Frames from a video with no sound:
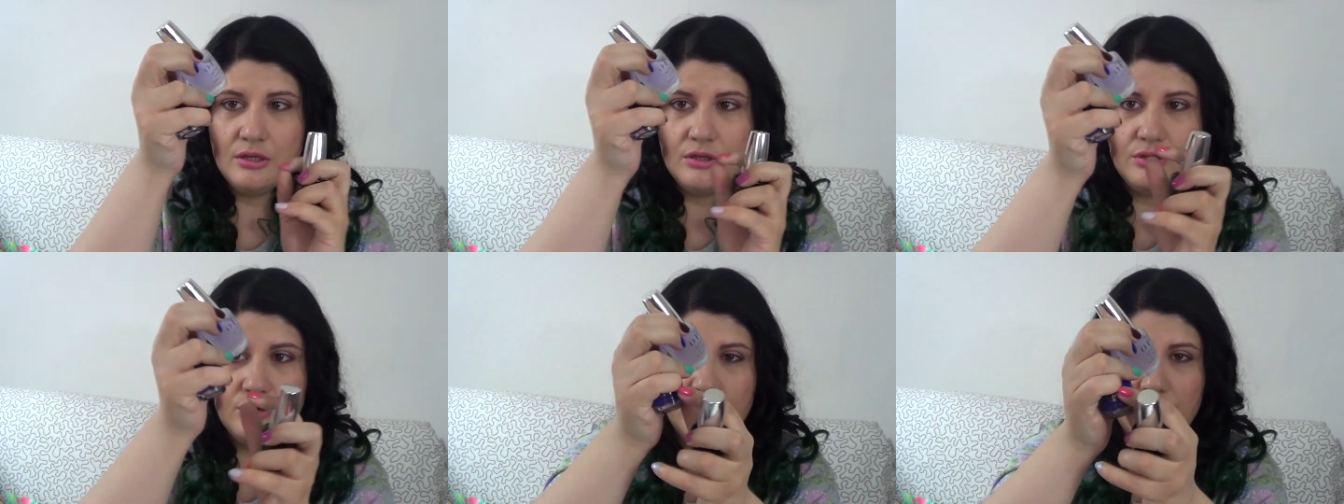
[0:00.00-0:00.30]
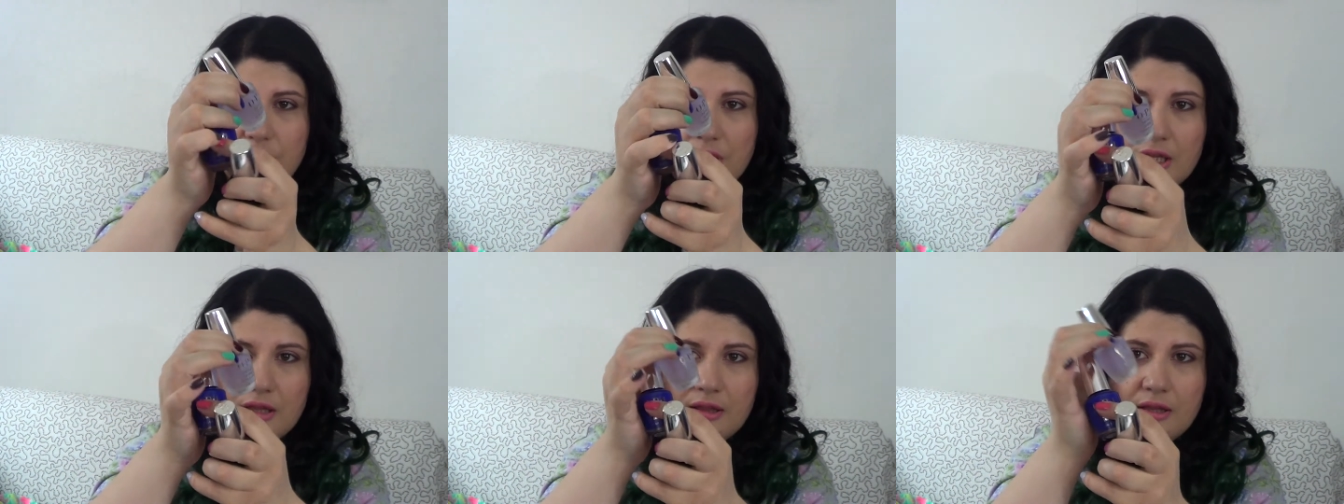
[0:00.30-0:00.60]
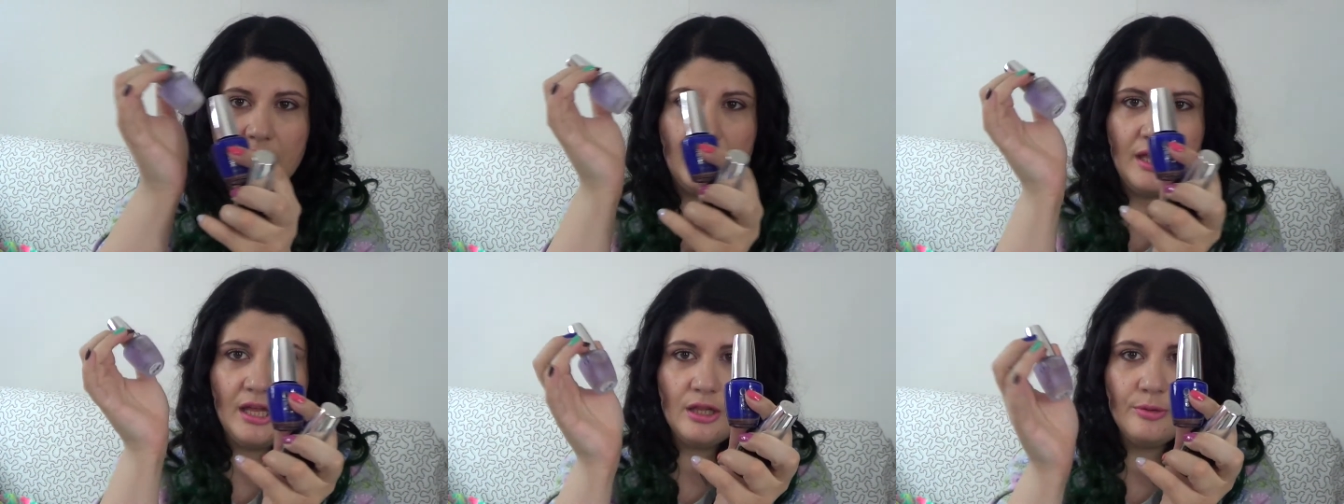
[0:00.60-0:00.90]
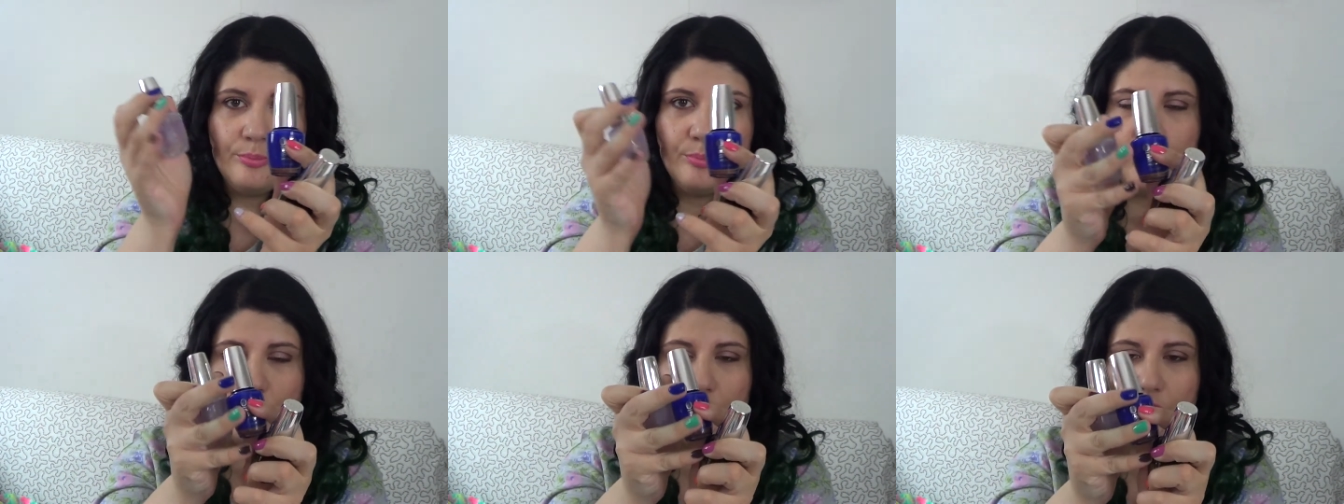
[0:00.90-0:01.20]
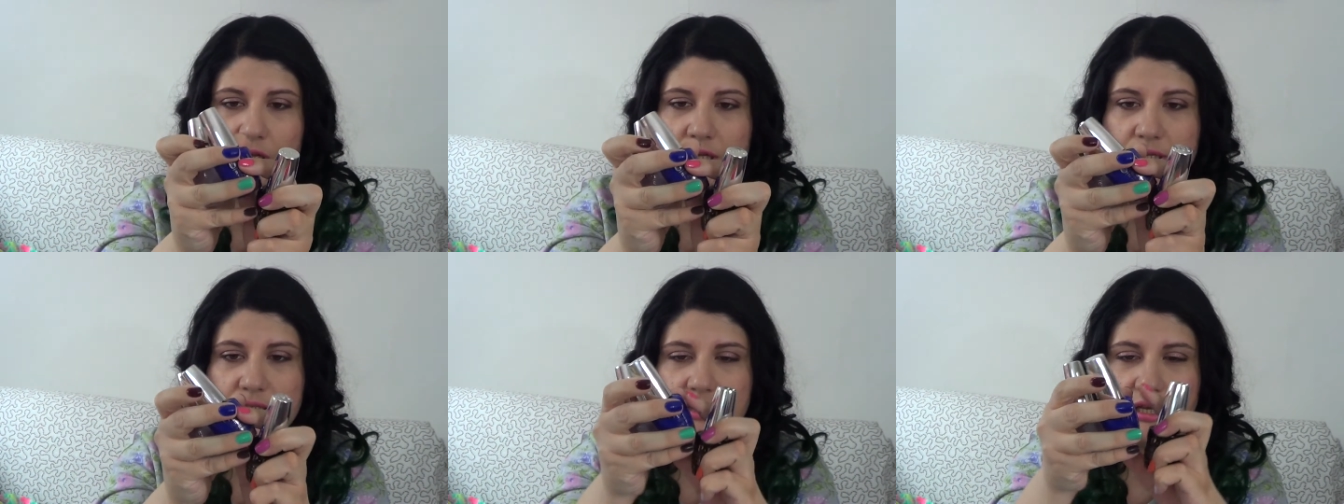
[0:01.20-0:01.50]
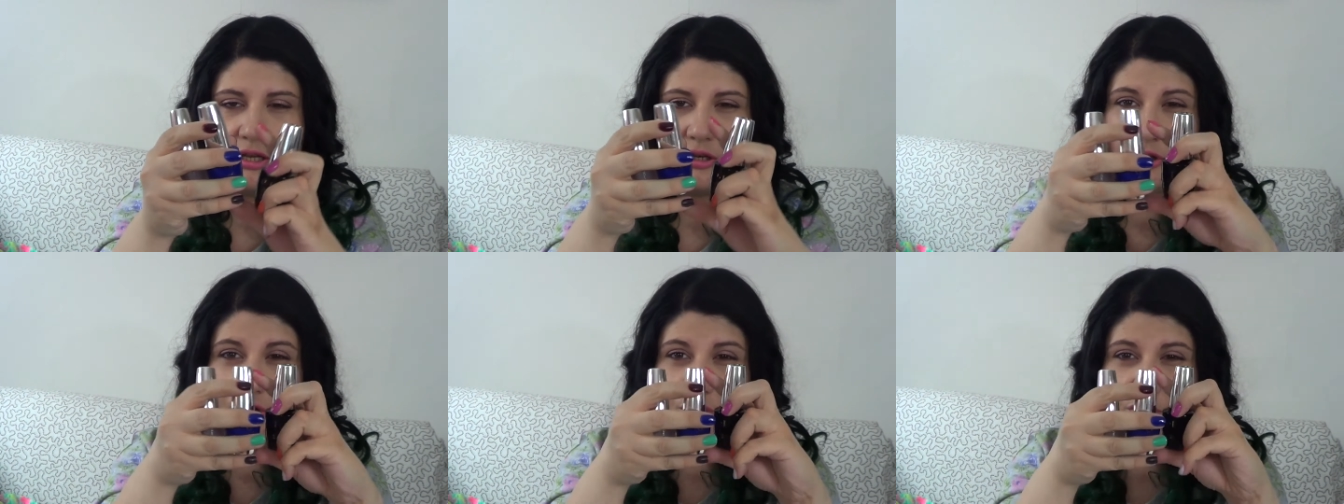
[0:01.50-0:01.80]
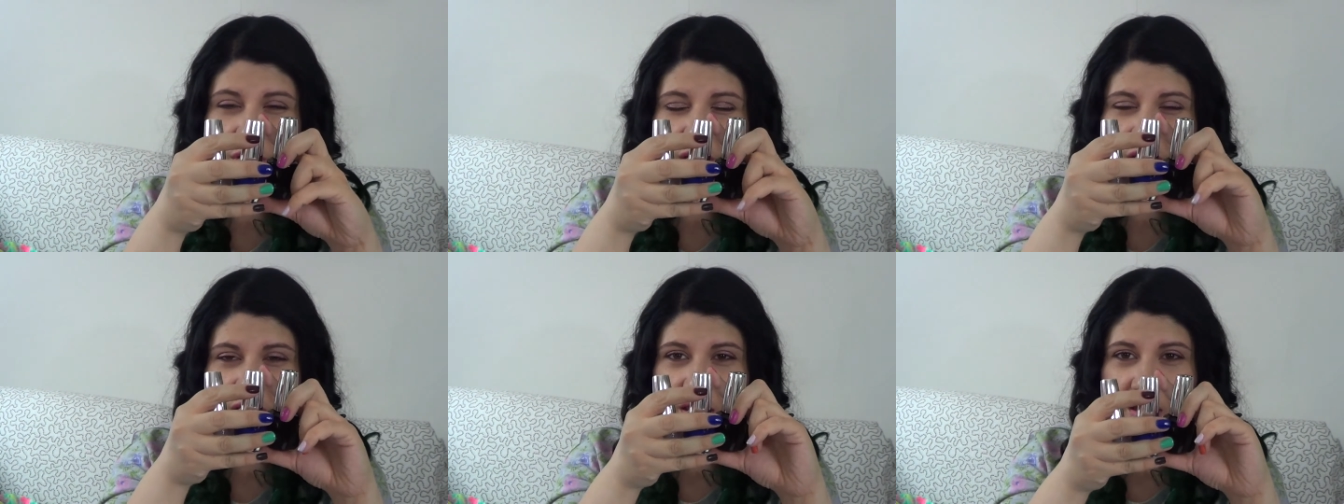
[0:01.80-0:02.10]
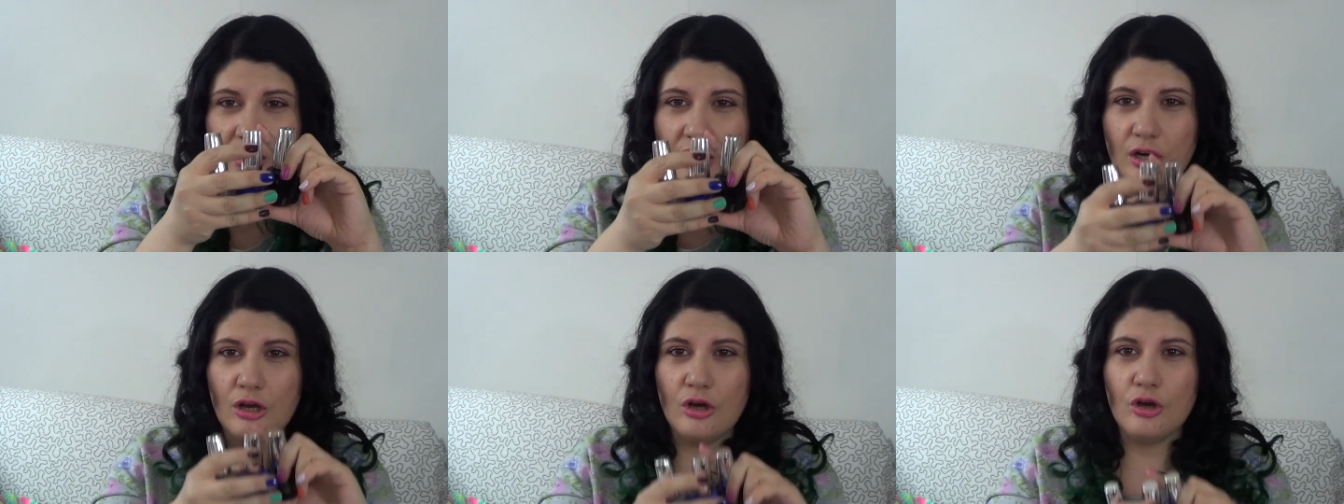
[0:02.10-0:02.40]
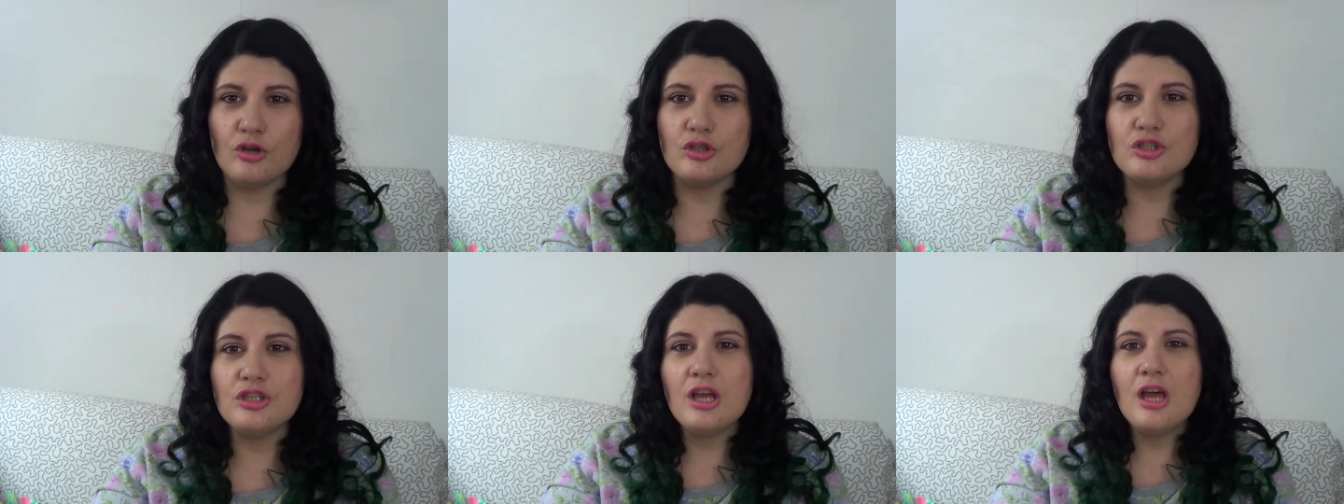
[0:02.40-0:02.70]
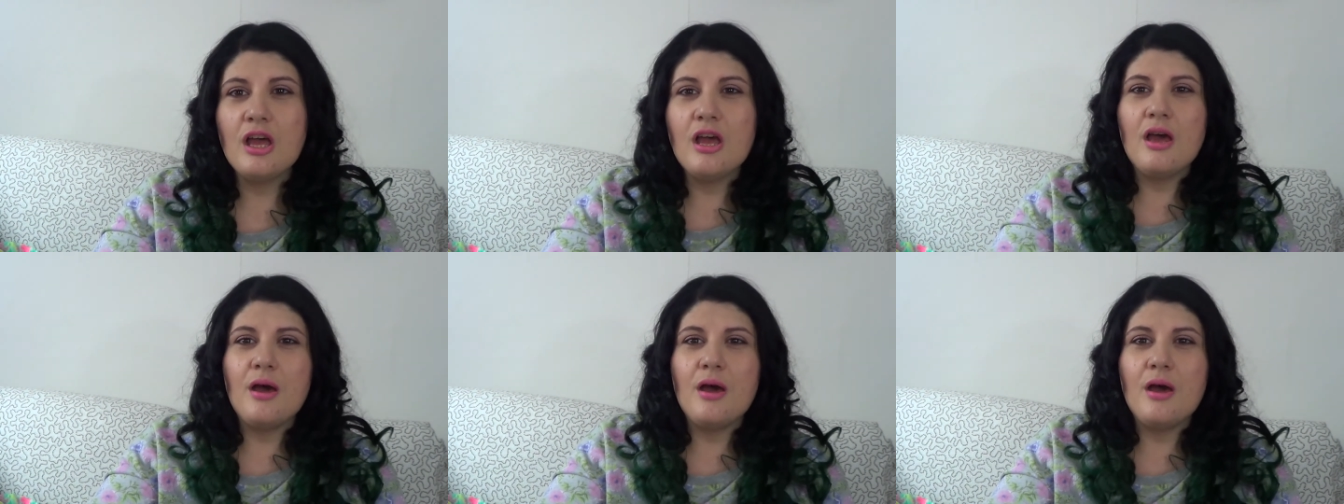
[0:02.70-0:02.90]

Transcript: you get the nail polish, and you get the gloss.